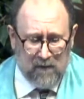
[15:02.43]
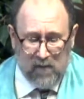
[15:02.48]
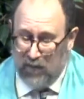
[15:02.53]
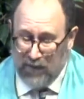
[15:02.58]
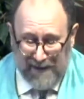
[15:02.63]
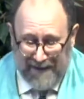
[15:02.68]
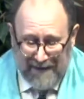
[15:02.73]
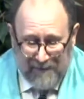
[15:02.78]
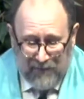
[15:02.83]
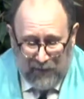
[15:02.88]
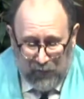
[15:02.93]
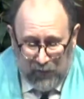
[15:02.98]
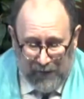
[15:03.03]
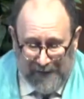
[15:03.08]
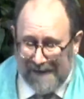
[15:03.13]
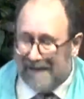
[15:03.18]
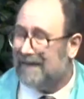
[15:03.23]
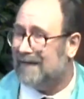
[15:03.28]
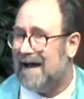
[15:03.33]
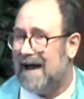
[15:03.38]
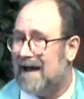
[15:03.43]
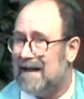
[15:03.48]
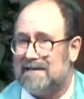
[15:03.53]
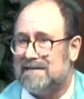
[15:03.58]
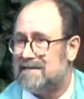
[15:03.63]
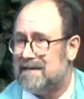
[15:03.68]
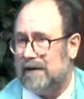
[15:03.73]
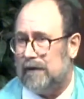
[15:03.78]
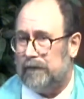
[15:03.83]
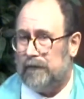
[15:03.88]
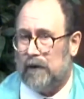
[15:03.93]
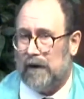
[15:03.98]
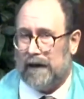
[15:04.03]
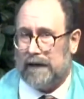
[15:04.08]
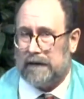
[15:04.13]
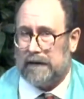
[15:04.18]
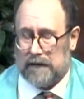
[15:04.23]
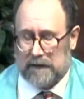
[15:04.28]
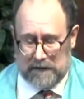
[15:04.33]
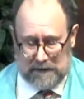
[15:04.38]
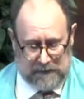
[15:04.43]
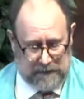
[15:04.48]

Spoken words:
would even realize they're pregnant.